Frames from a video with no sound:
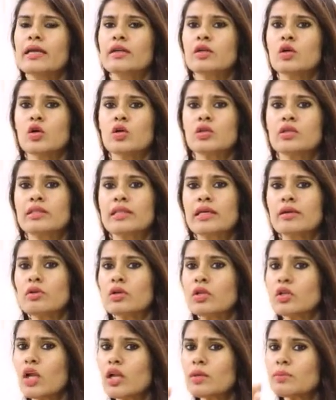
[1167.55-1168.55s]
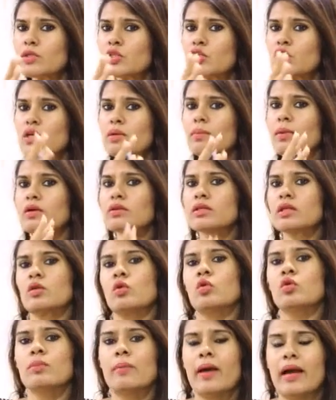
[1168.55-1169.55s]
they will not be sure about
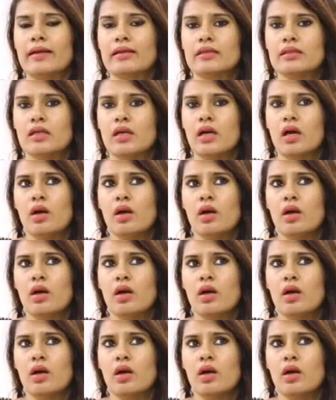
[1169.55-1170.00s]
their own mind.